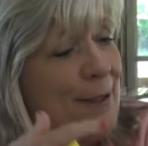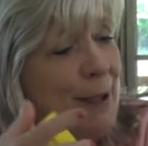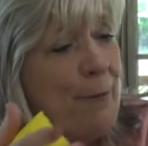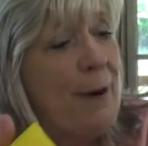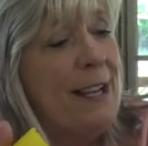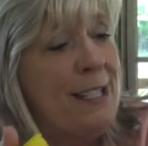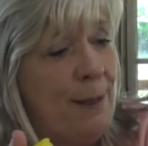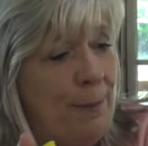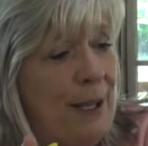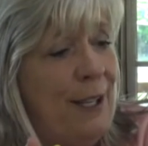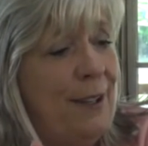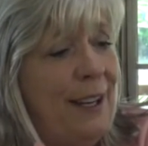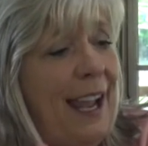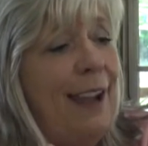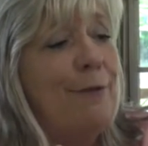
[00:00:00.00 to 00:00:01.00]
with the recipe
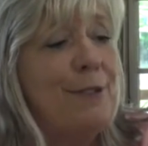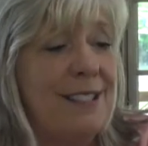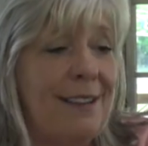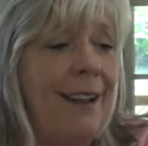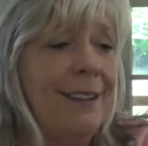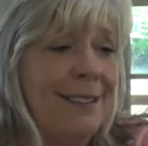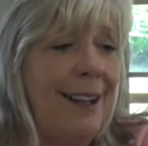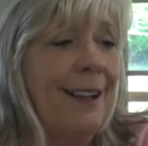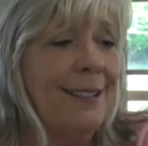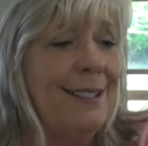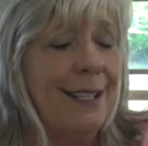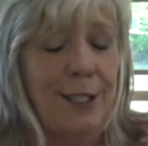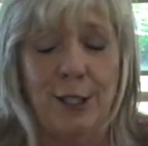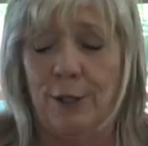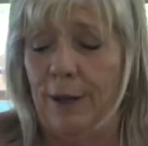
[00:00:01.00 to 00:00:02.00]
you gave was
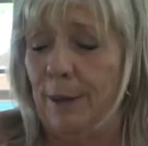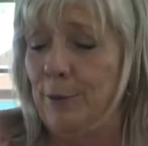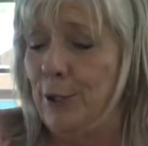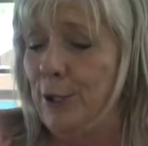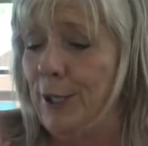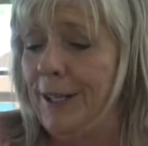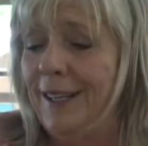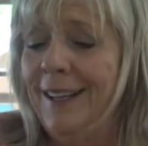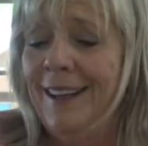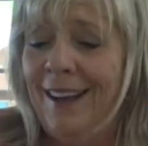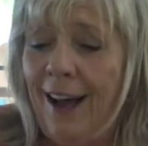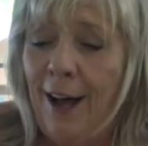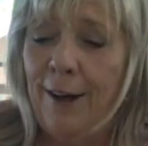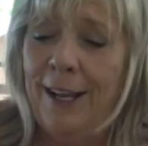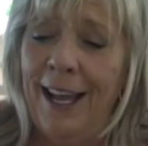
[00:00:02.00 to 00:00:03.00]
non-toxic too, I'm True. sure.
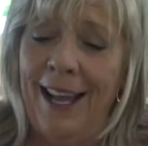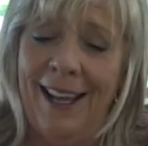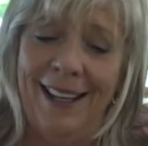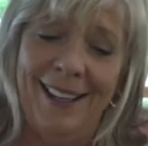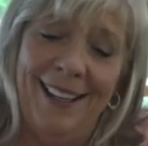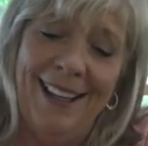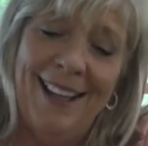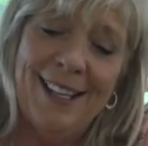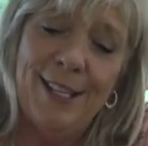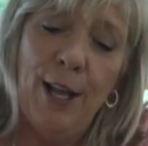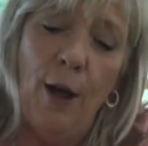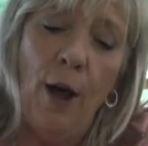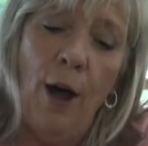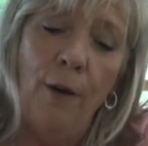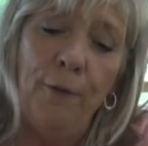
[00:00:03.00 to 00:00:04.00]
Okay. Good. So
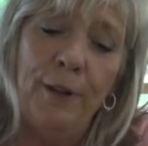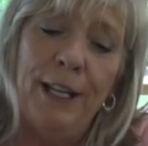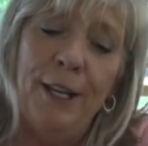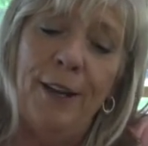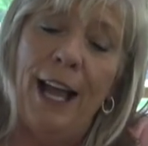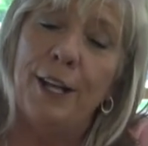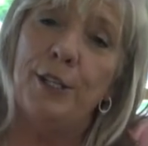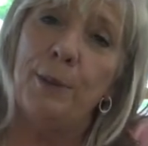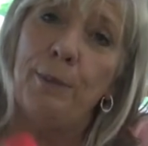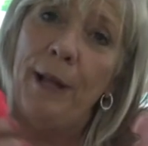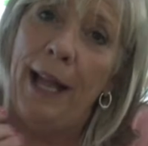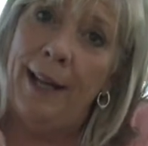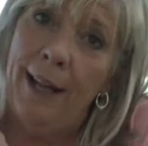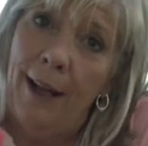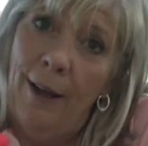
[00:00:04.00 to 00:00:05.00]
hopefully you got your
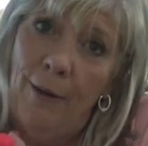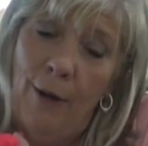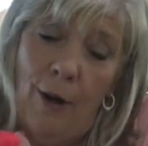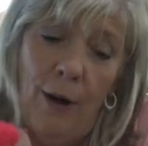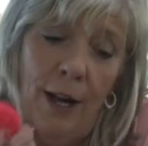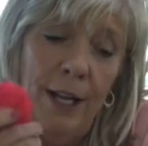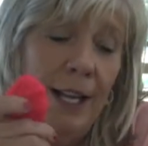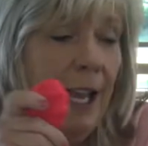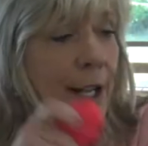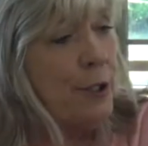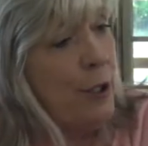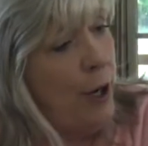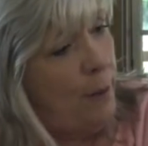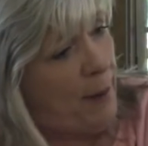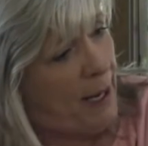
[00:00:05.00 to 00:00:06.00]
Play-Doh or you got
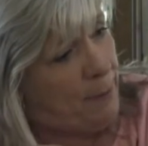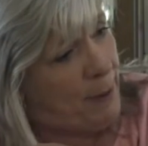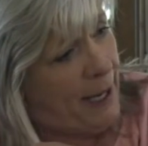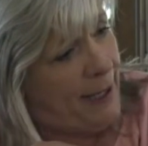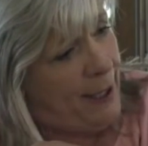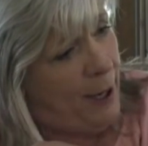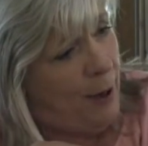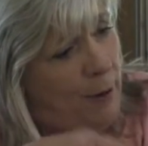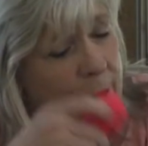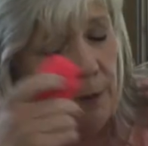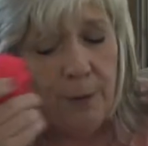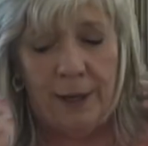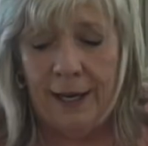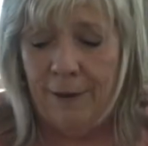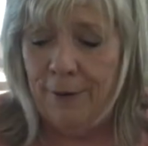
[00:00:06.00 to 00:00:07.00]
your homemade Play-Doh or
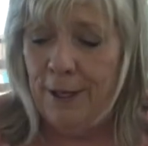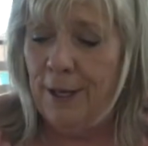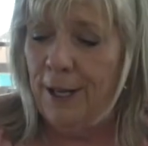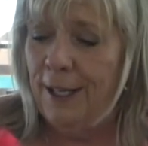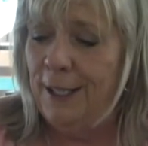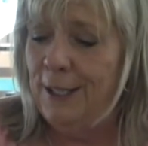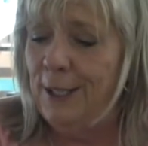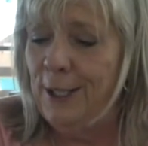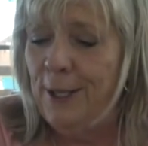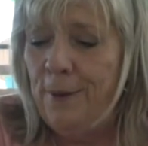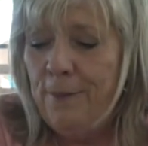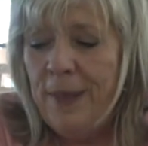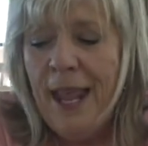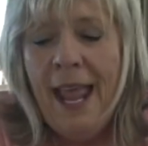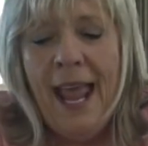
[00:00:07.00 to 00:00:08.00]
okay. whatever you're going to
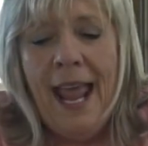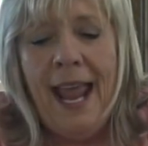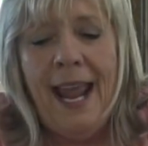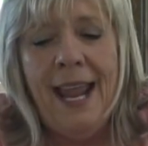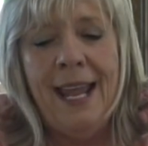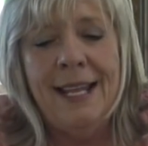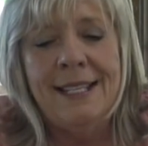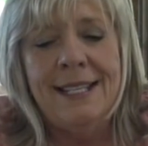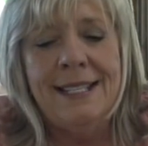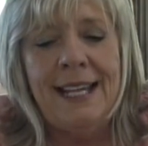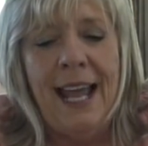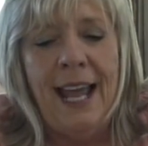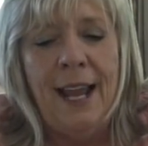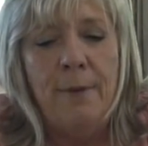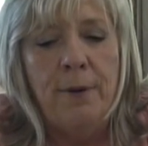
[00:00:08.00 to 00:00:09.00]
do. And
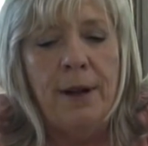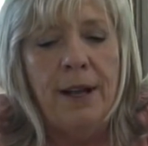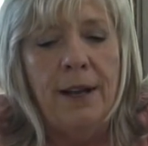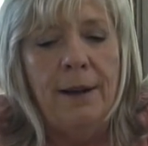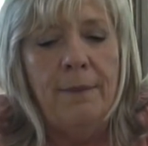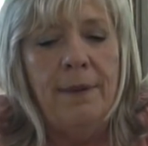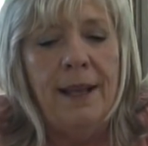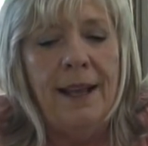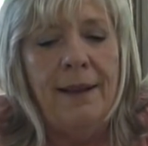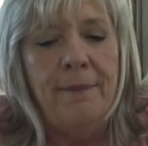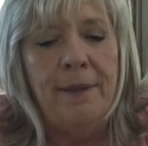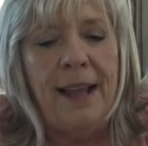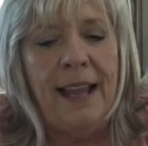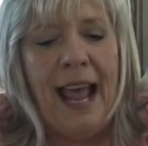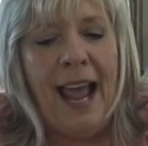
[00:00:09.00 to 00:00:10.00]
today we're going to,
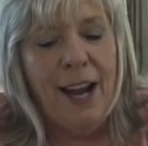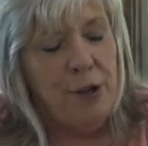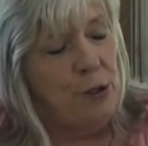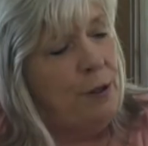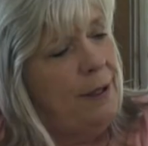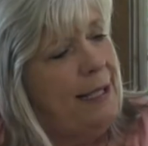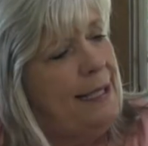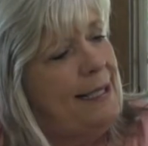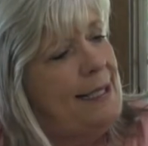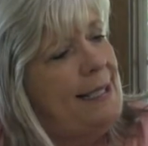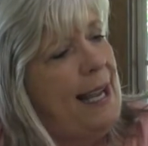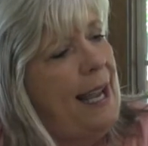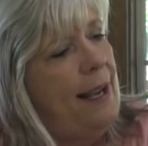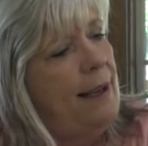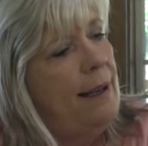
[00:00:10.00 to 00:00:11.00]
actually
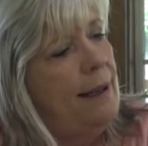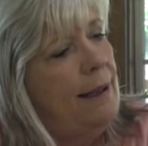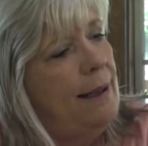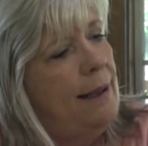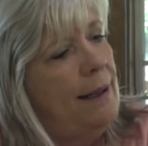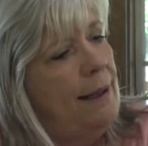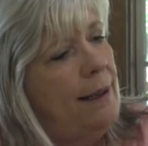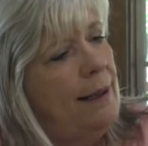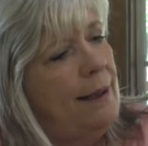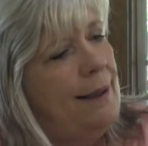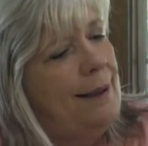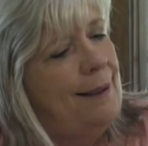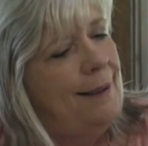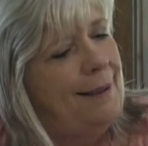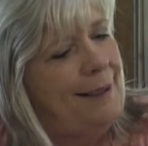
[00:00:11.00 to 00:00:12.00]
today,
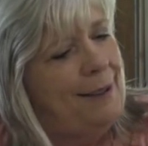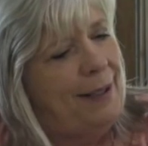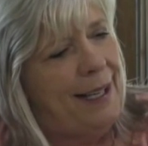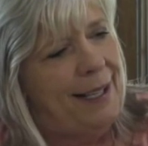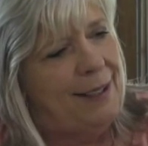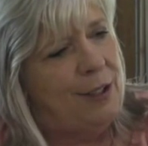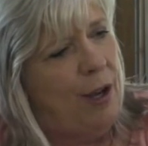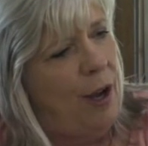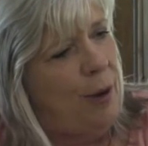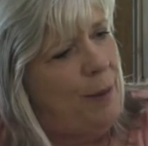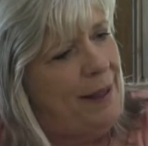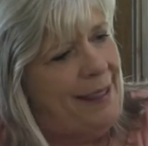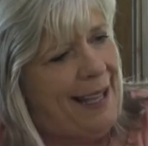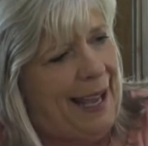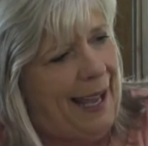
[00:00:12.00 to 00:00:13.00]
you can't talk
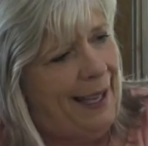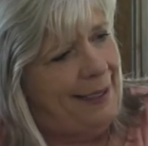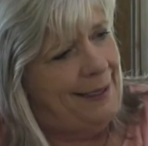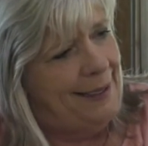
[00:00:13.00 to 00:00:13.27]
with that.